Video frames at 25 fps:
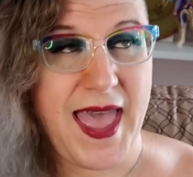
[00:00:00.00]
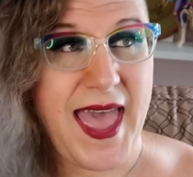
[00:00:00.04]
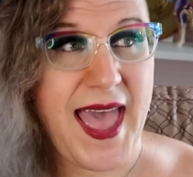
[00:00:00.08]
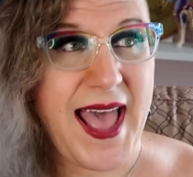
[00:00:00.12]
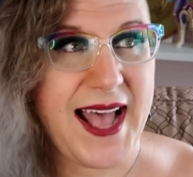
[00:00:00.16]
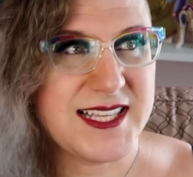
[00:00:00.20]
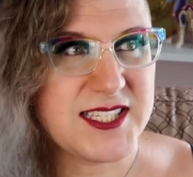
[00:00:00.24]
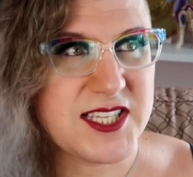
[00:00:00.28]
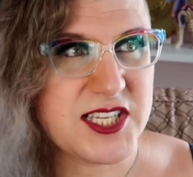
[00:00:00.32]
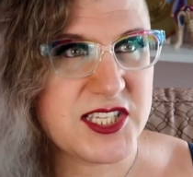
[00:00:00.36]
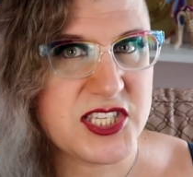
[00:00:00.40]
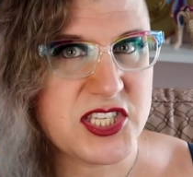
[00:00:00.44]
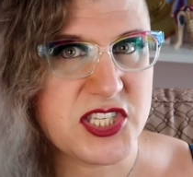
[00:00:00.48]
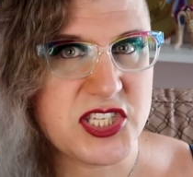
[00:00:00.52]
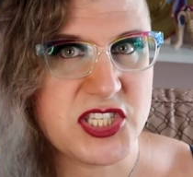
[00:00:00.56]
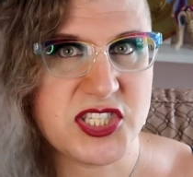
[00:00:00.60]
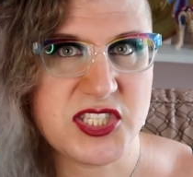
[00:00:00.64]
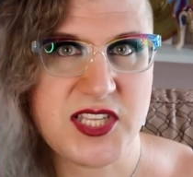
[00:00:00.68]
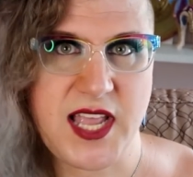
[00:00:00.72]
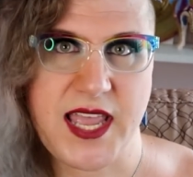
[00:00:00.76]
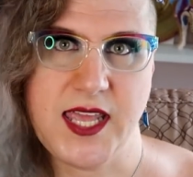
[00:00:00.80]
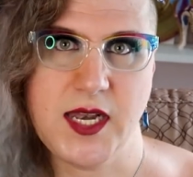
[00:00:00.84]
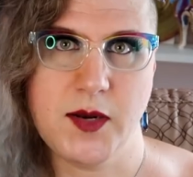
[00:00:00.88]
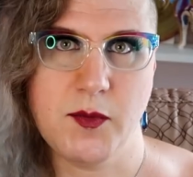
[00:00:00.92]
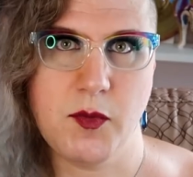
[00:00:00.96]
as a
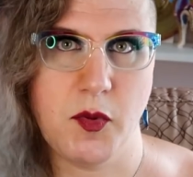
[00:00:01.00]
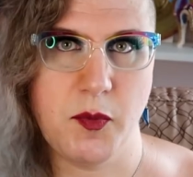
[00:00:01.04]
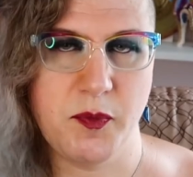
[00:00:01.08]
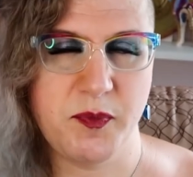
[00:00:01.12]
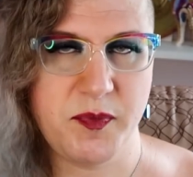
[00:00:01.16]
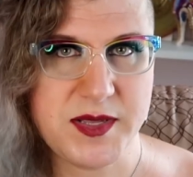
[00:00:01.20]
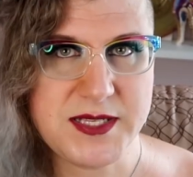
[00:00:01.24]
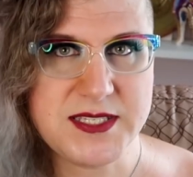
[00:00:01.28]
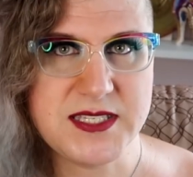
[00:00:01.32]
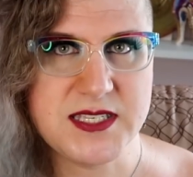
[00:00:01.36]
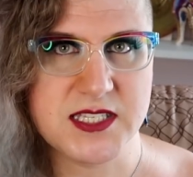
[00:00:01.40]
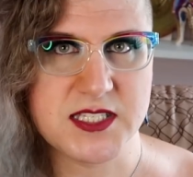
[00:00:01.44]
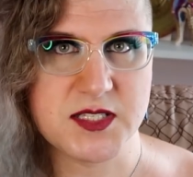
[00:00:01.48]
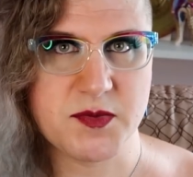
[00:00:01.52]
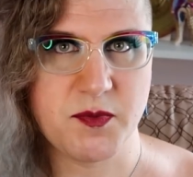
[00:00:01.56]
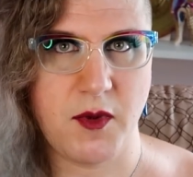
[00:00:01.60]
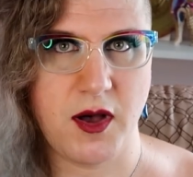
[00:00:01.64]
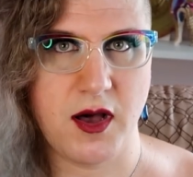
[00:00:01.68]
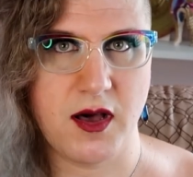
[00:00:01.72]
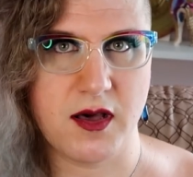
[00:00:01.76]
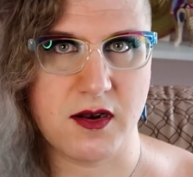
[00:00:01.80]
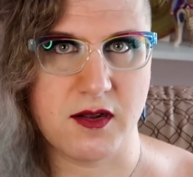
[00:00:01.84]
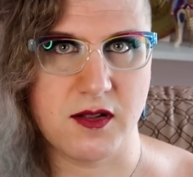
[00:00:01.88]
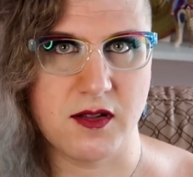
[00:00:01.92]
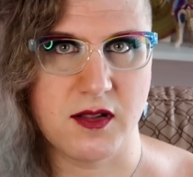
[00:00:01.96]
sustainable business
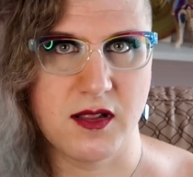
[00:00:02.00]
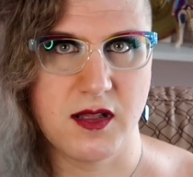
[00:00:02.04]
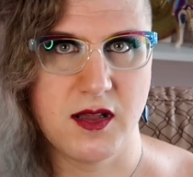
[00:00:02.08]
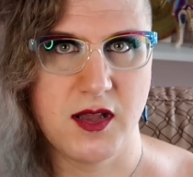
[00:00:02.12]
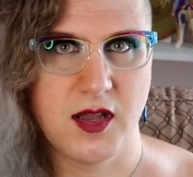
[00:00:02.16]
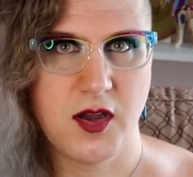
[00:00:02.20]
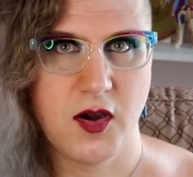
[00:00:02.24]
model